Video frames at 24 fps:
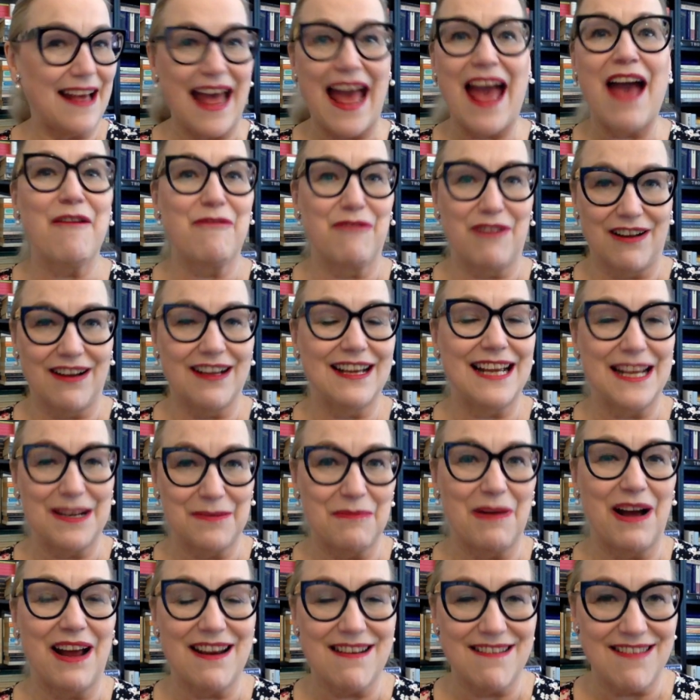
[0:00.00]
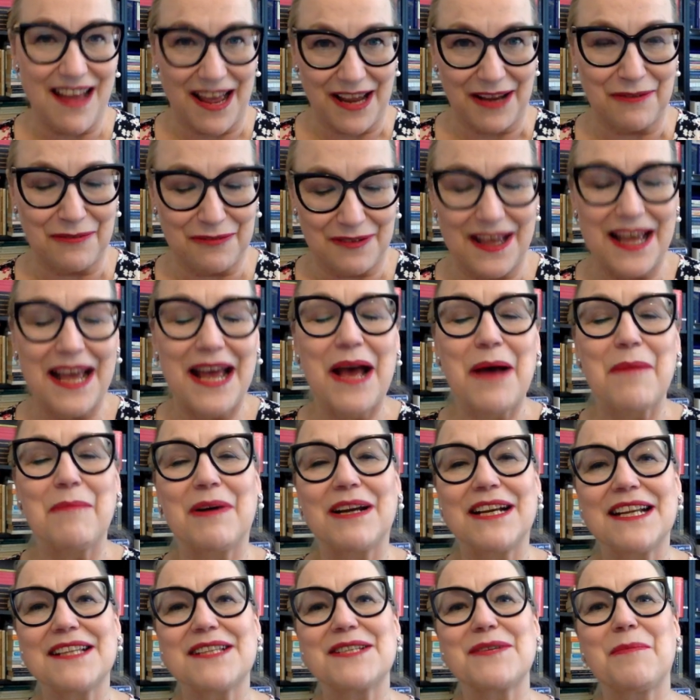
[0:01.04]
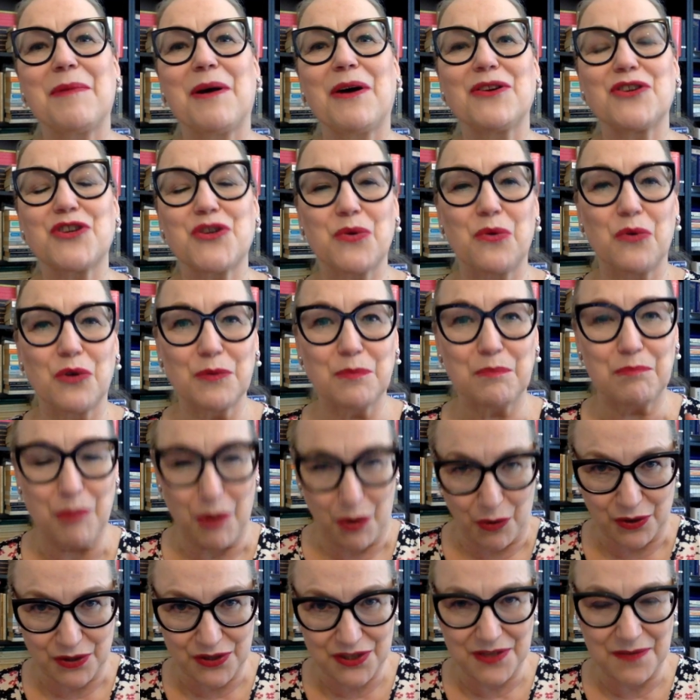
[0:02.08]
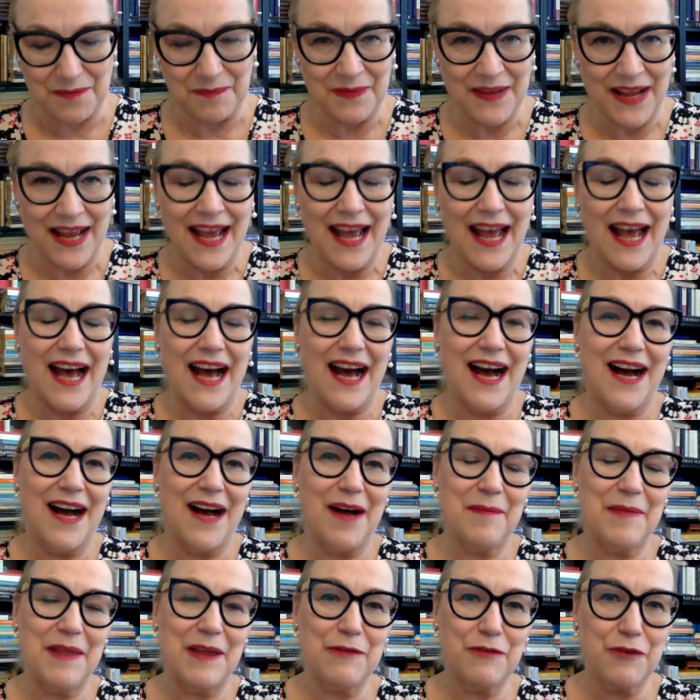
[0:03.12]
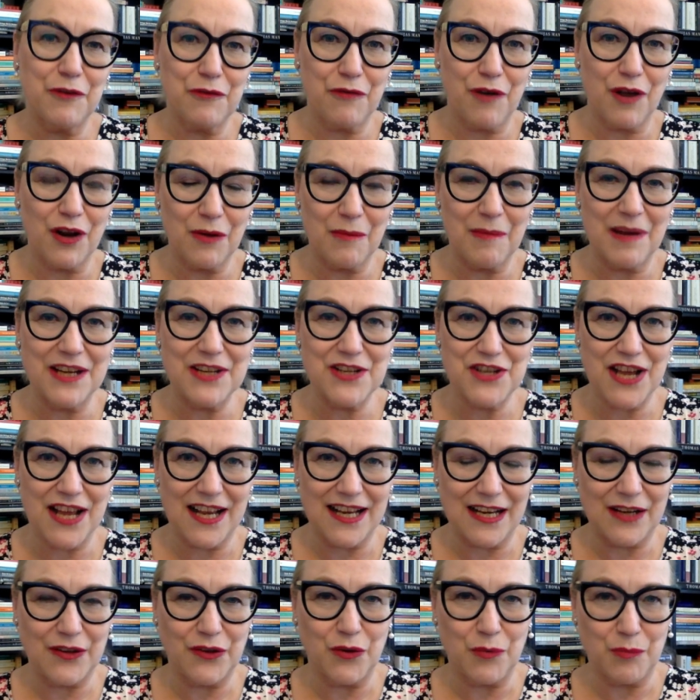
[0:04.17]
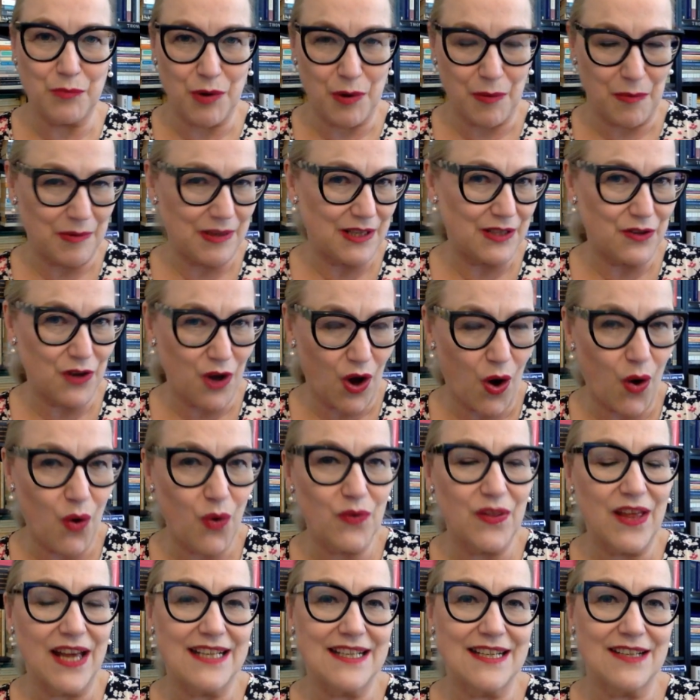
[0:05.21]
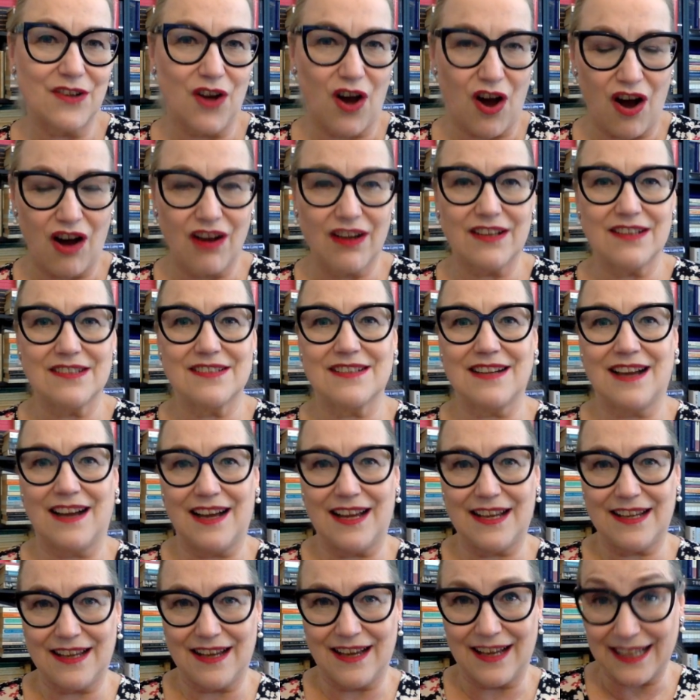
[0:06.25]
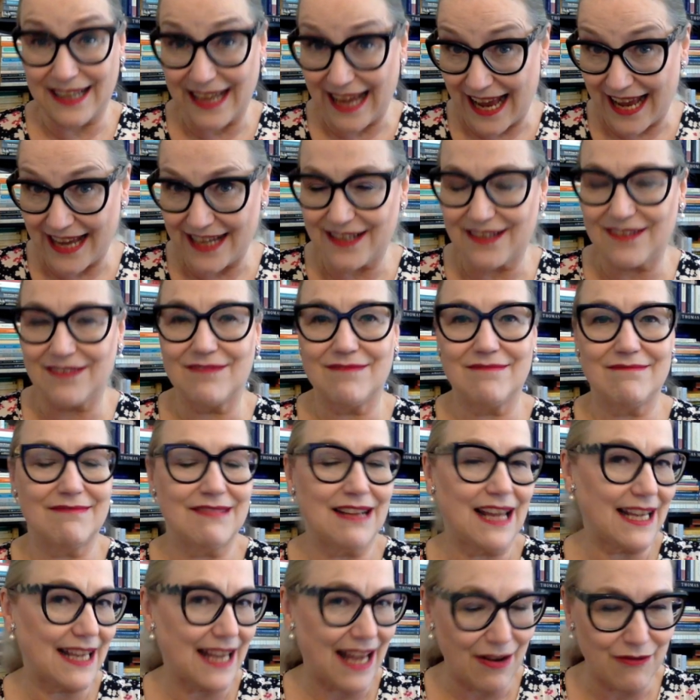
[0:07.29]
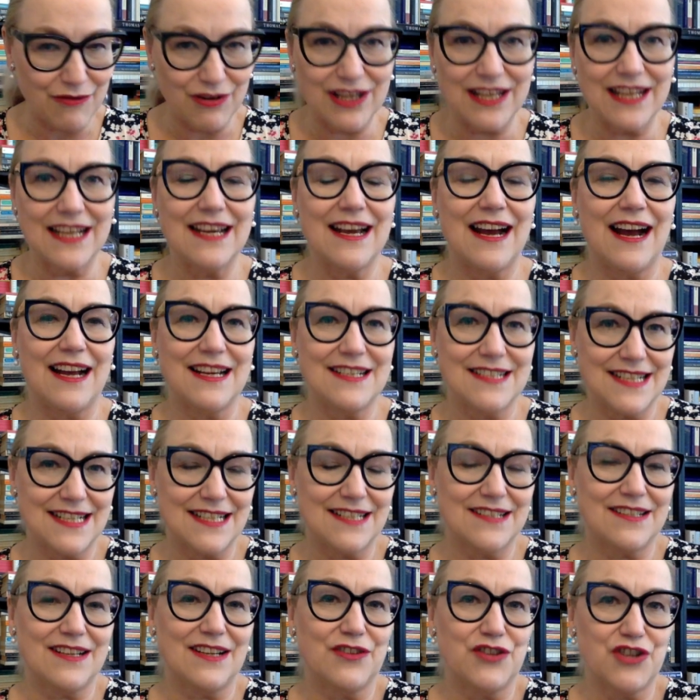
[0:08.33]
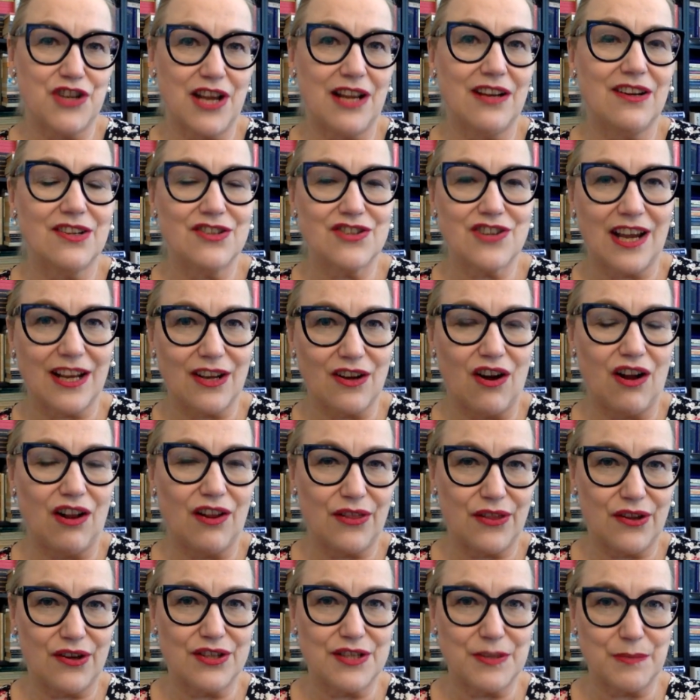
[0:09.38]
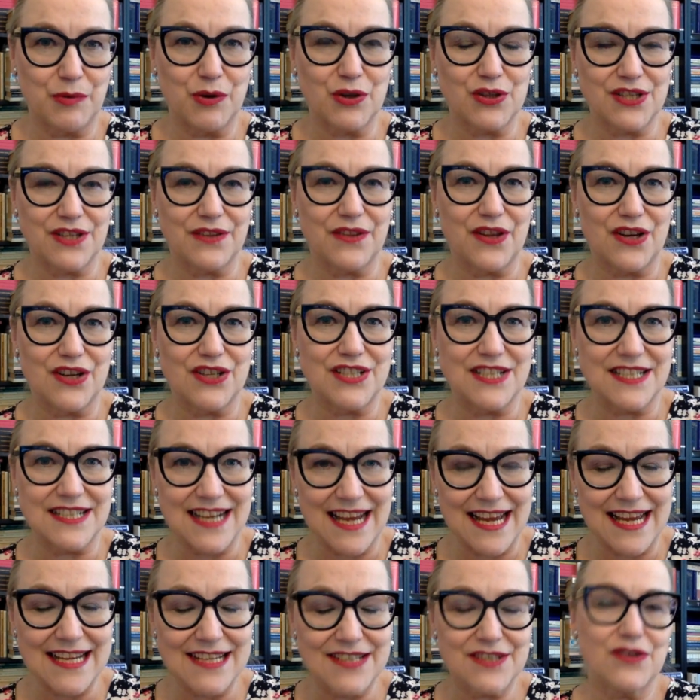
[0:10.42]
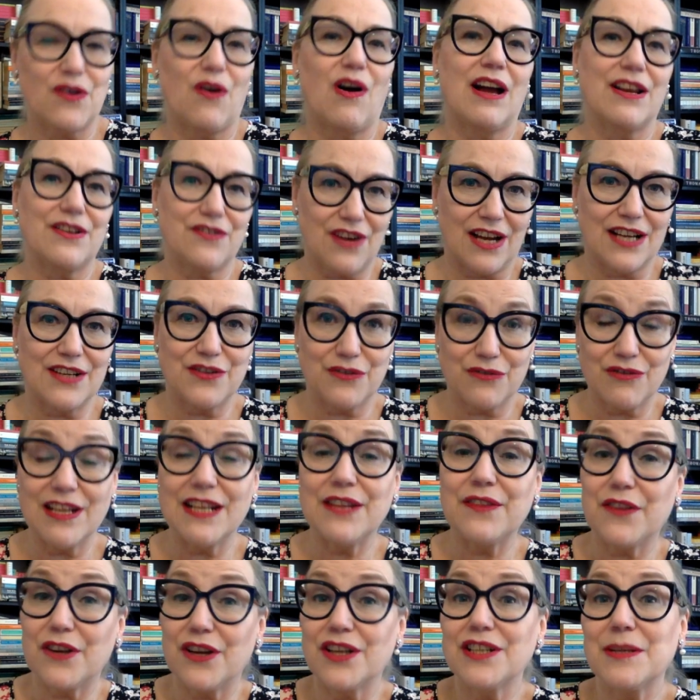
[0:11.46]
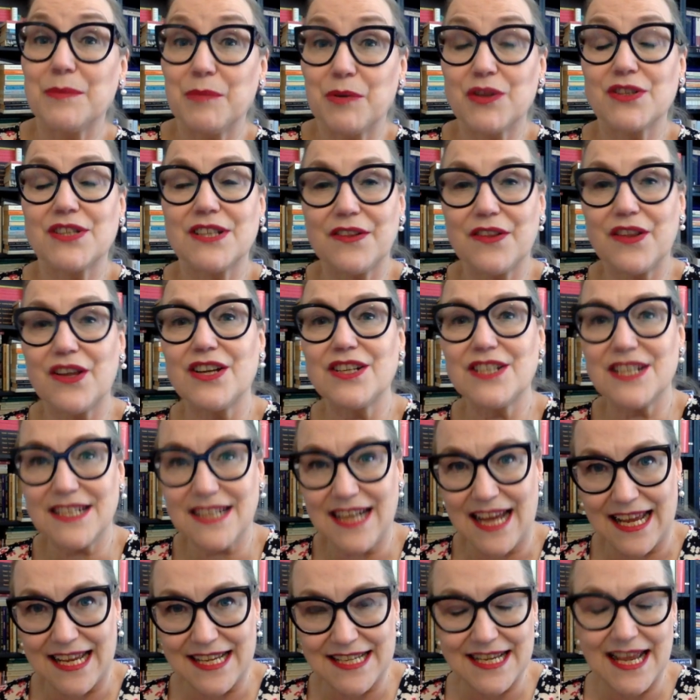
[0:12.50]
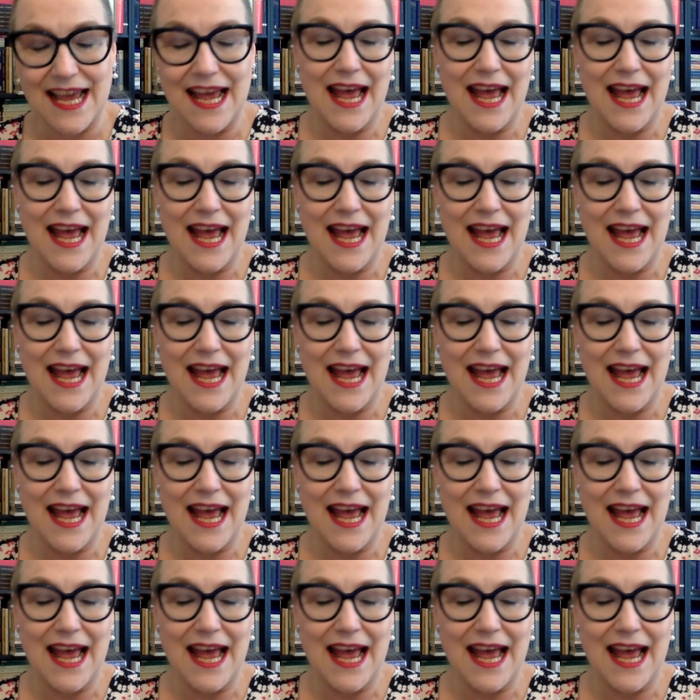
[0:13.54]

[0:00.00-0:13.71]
ever in my life, but it's about short books. If you follow my channel, you probably know that in August, I again, like every year, I did a challenge I call 30 books in 30 days. So I tried to read 30 books in 30 days.